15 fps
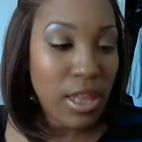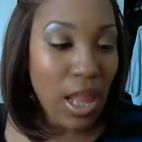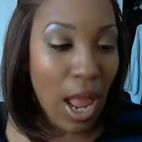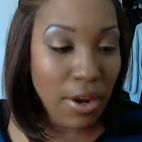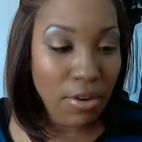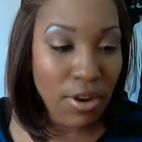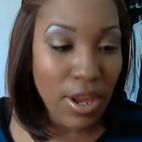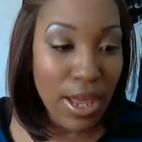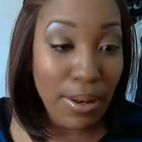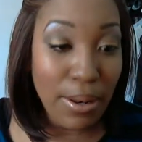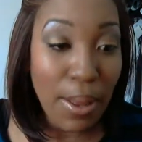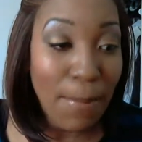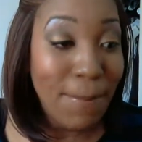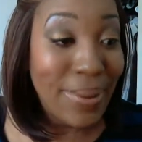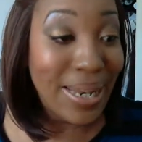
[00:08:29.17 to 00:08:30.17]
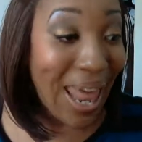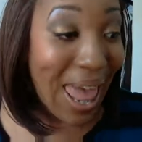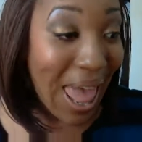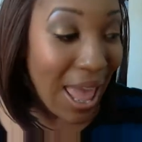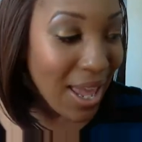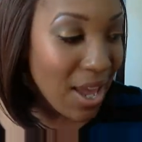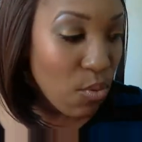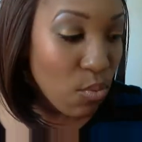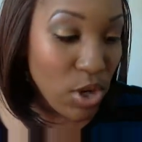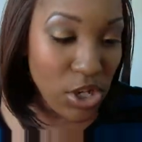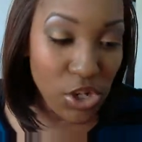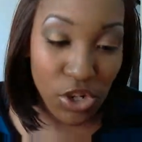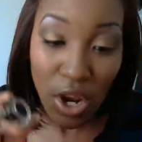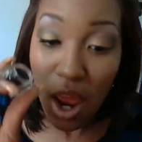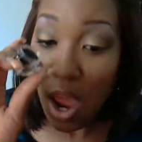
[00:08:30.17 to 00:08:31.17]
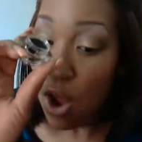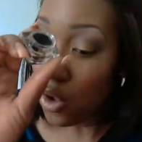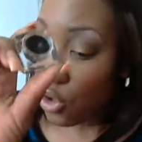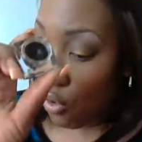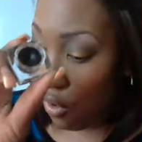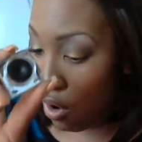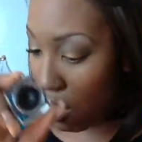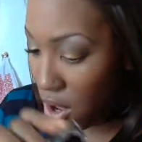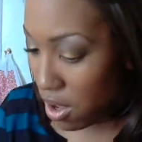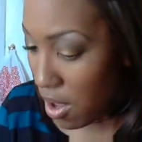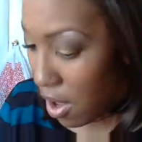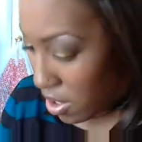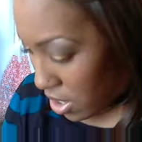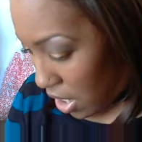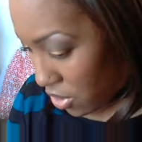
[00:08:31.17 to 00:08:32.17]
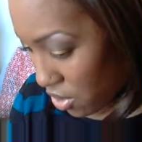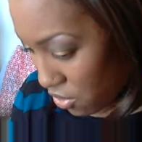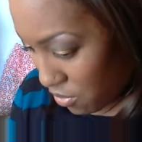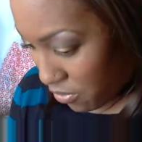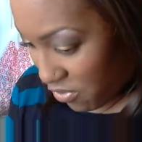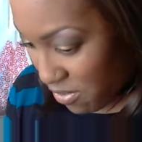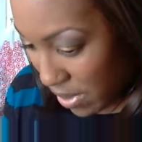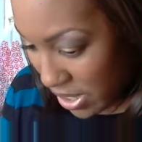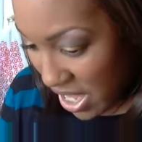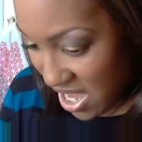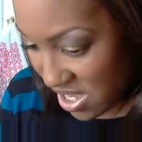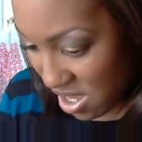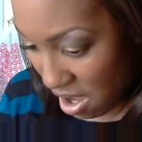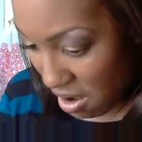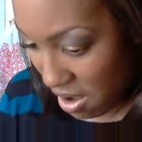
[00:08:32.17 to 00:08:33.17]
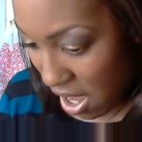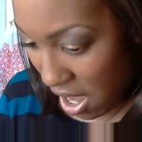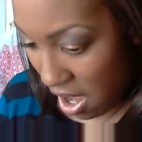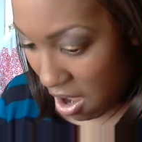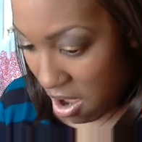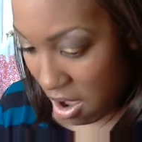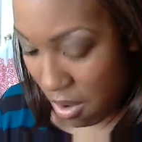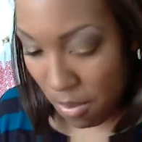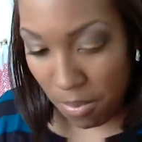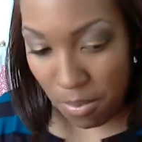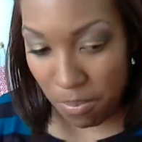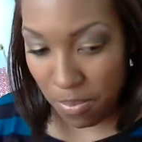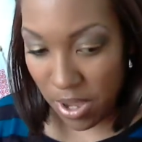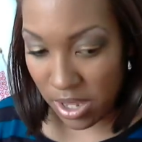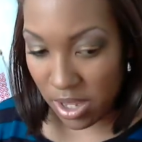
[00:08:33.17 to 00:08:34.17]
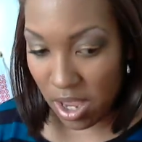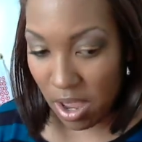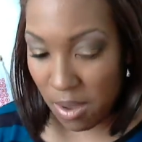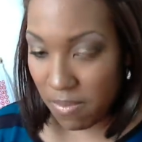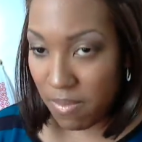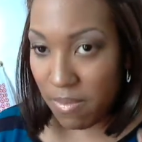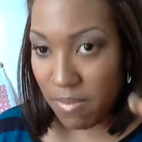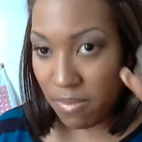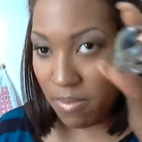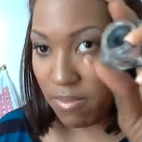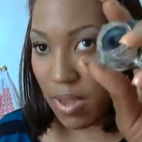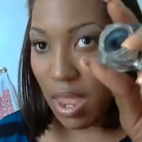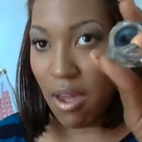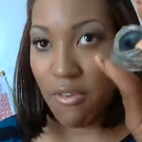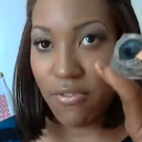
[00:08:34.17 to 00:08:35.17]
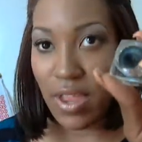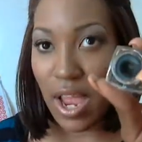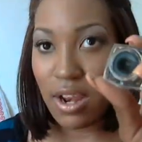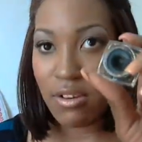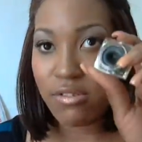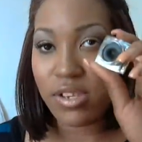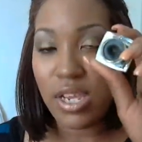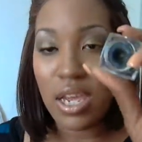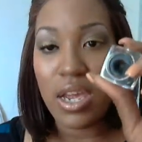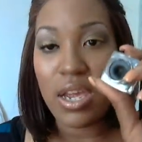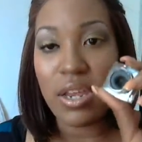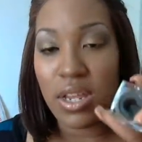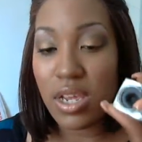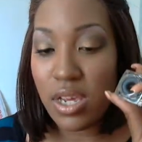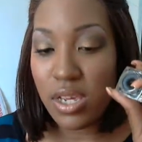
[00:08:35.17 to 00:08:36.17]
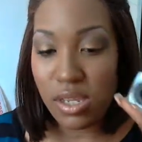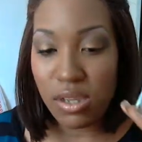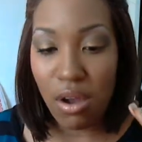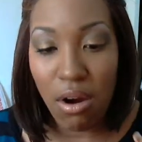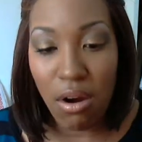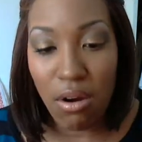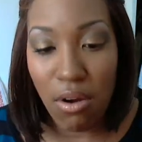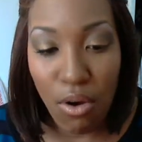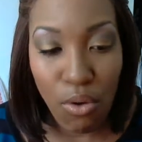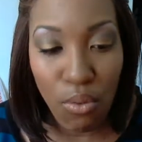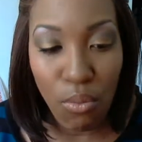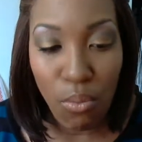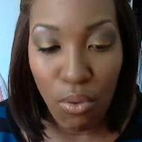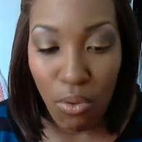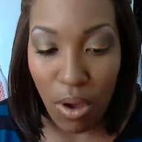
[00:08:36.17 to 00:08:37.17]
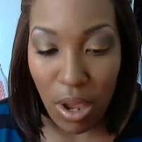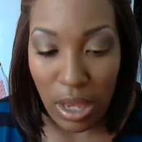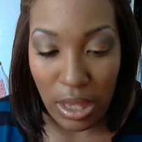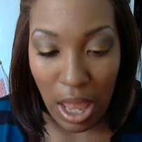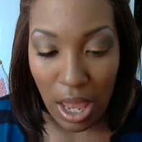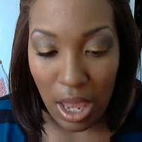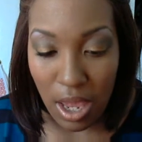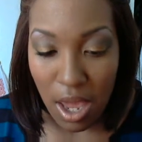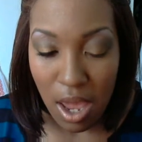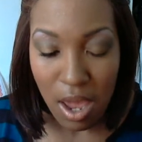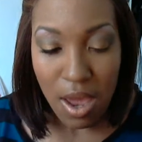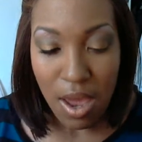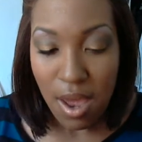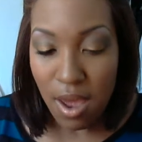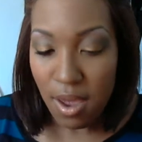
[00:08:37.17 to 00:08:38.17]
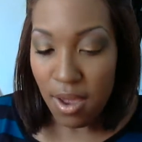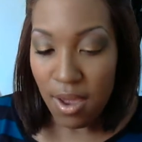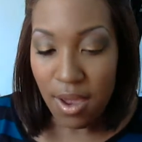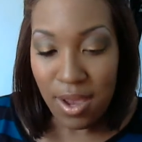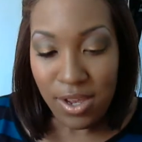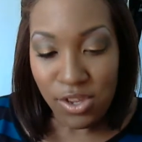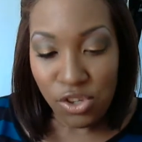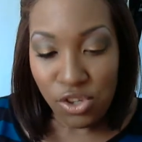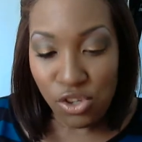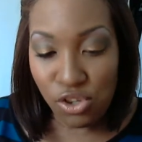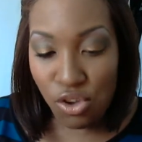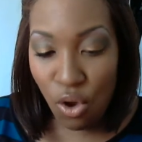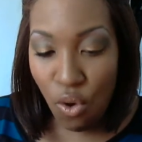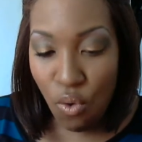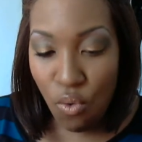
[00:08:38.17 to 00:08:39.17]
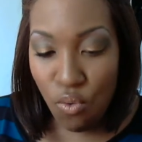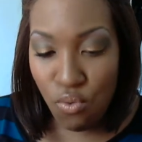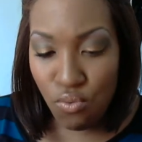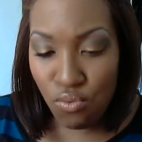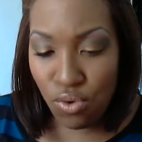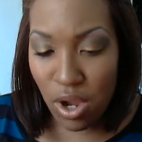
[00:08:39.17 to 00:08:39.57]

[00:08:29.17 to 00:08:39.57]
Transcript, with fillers: liner in black, which y'all y'all know from my last haul I um, picked up the Elf liners, and these are on point. Like so,